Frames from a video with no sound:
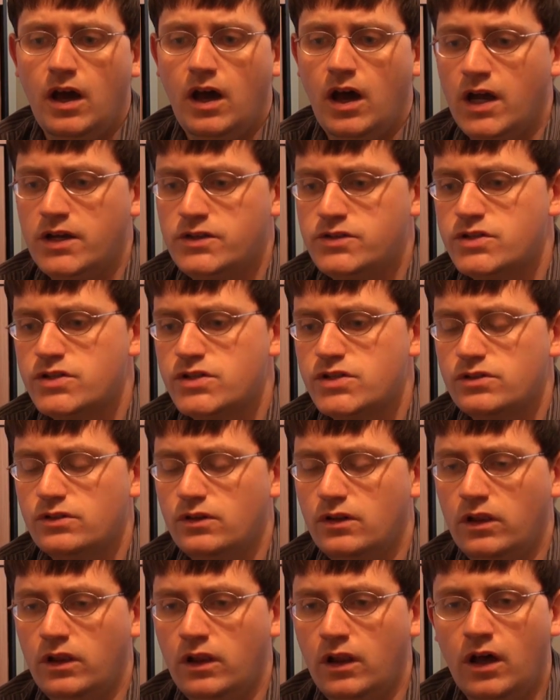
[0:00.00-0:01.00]
I
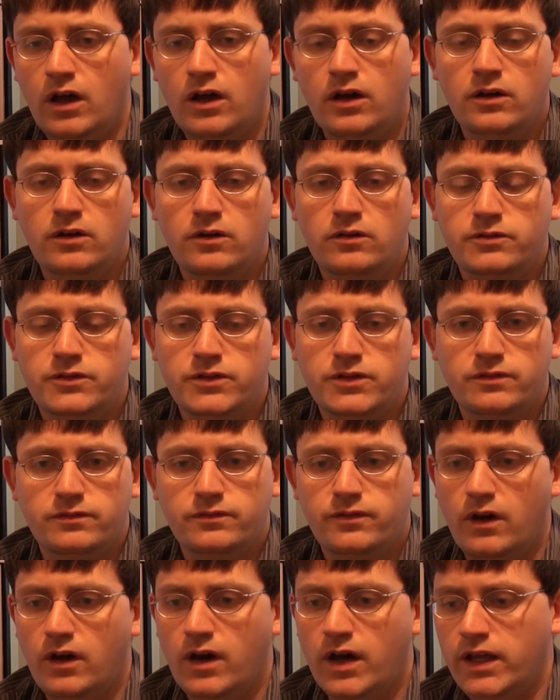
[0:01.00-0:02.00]
just love to
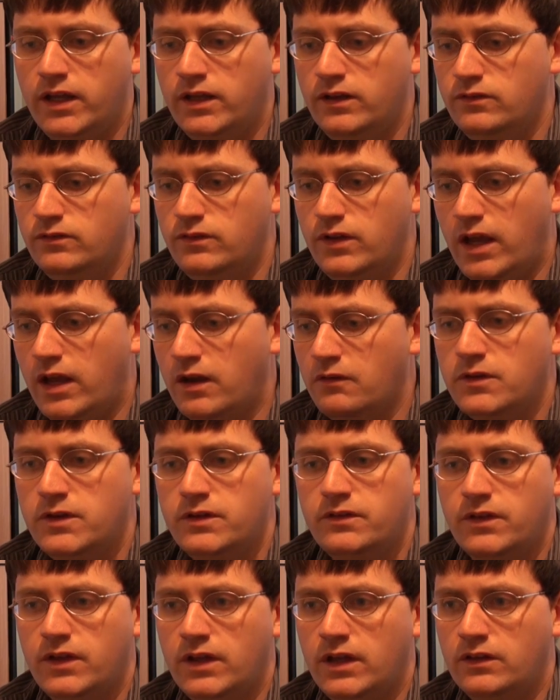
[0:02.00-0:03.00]
find
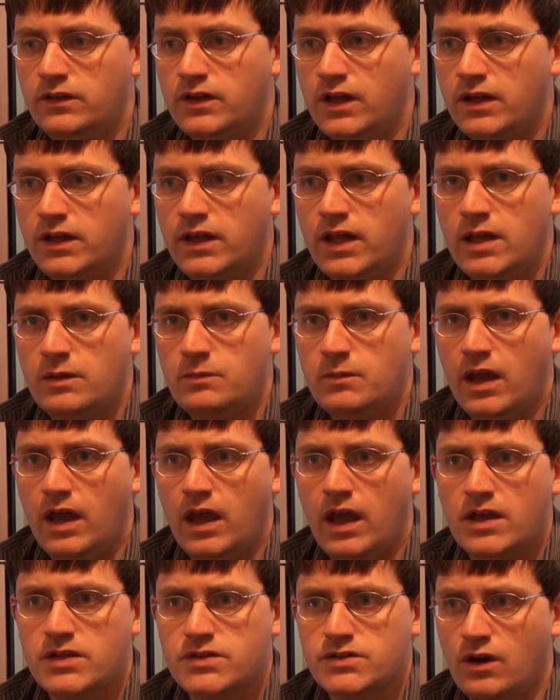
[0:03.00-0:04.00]
everything that a game
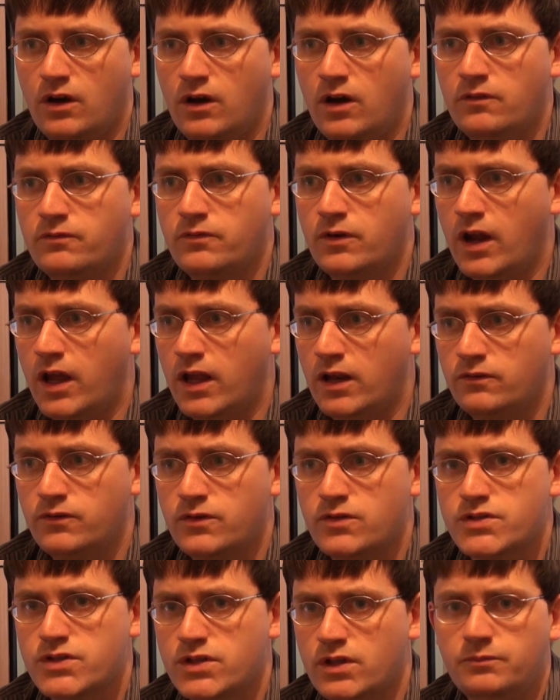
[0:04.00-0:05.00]
has to offer, and if
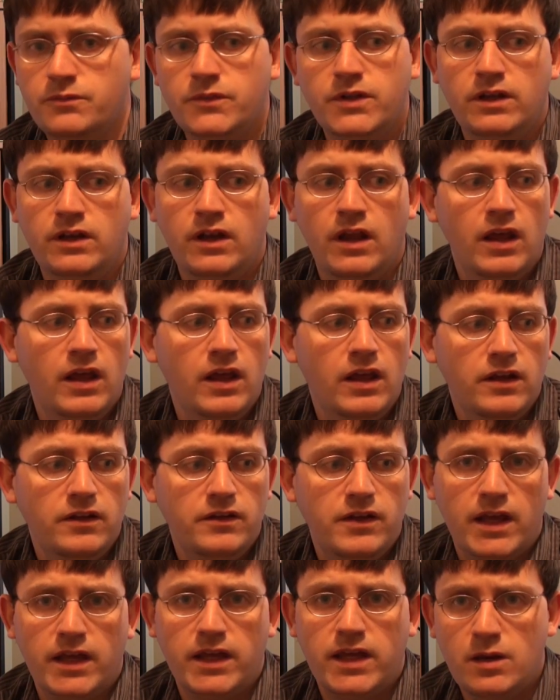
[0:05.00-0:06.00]
there's something
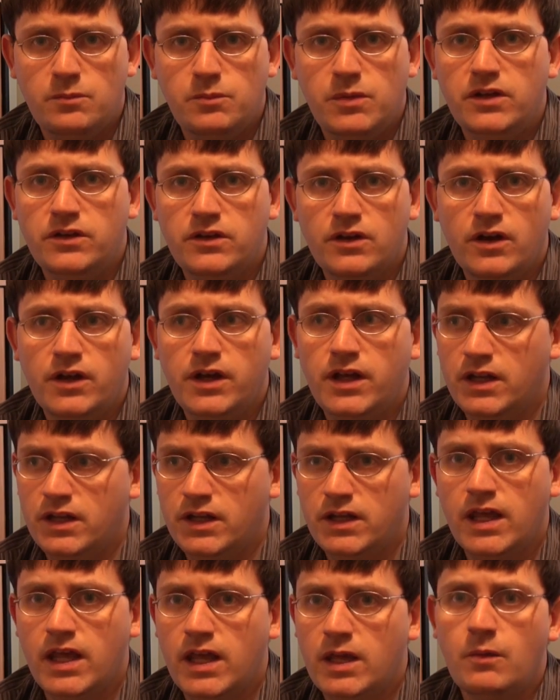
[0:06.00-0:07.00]
that can be done in
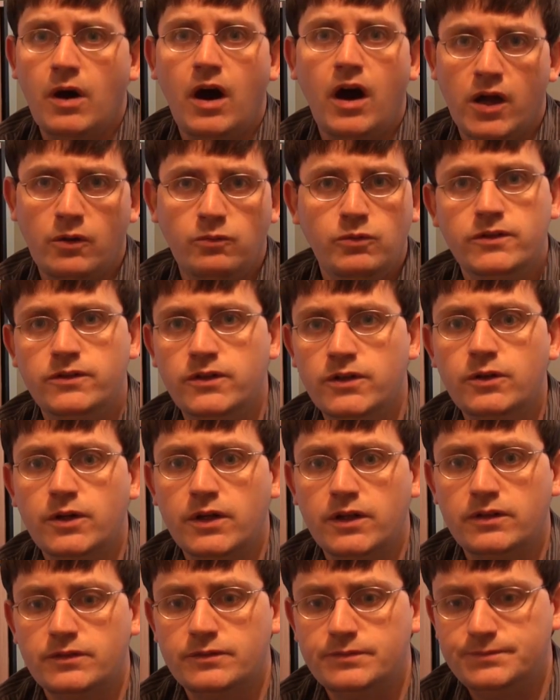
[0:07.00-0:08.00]
a game, I will do
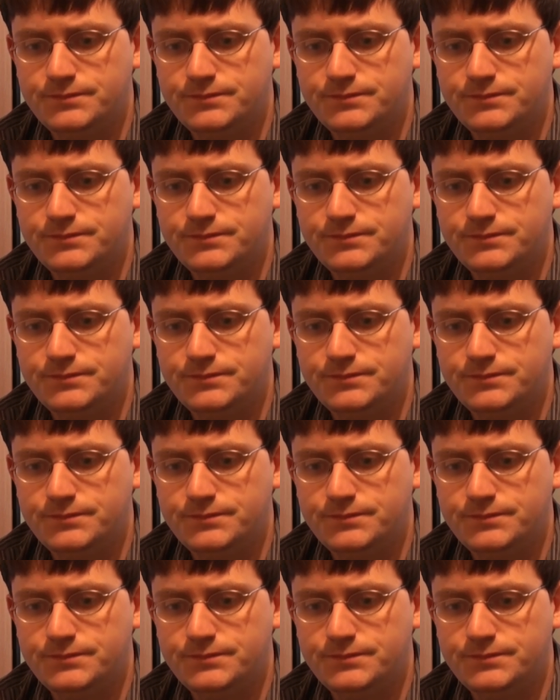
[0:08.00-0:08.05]
it.